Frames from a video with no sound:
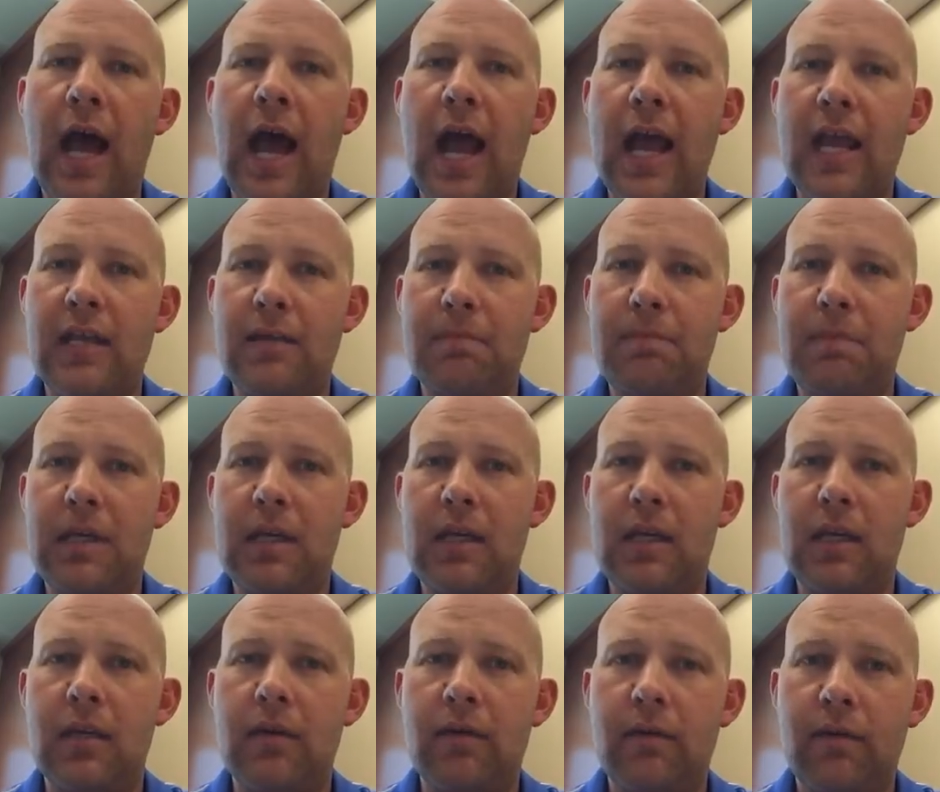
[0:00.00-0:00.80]

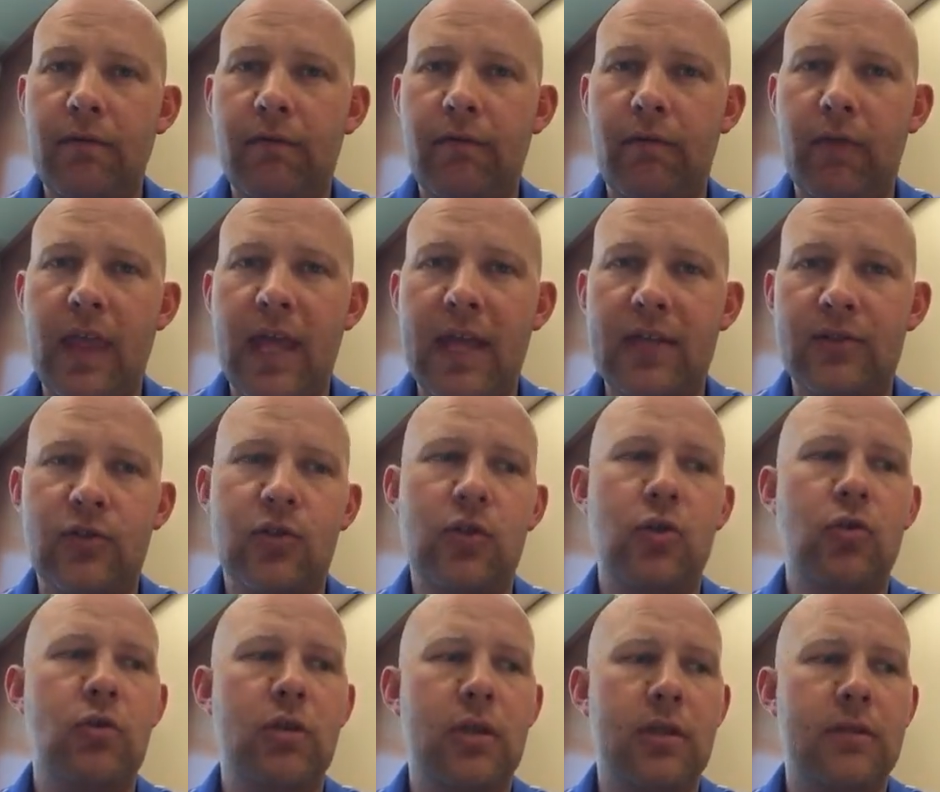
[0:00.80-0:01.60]
IEP for that
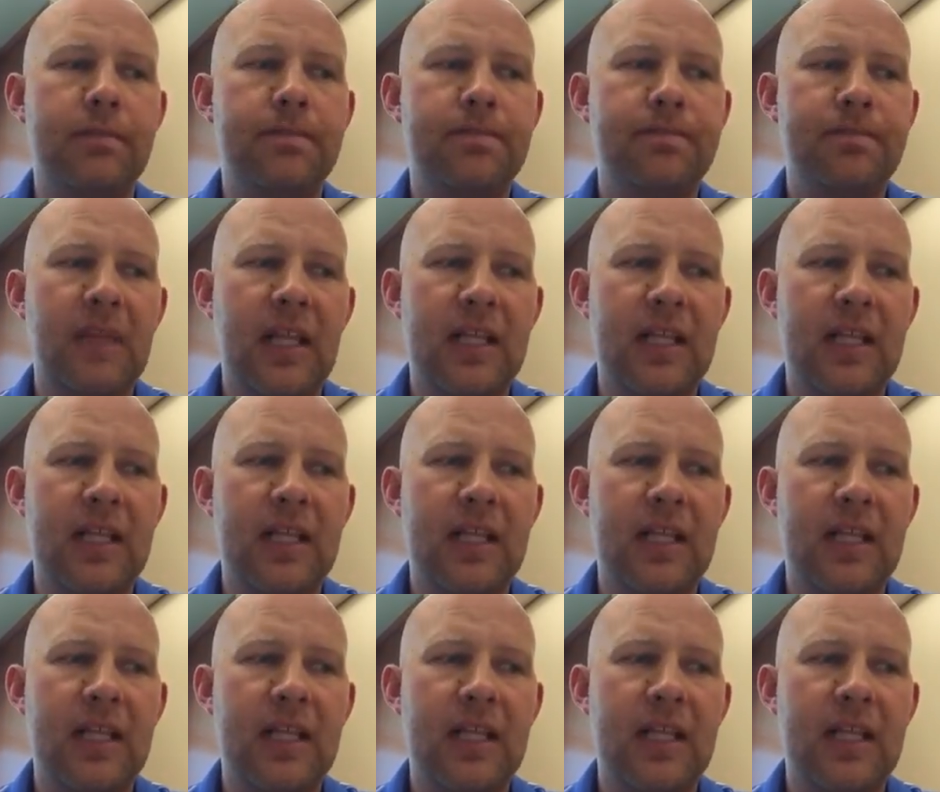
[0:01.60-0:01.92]
student.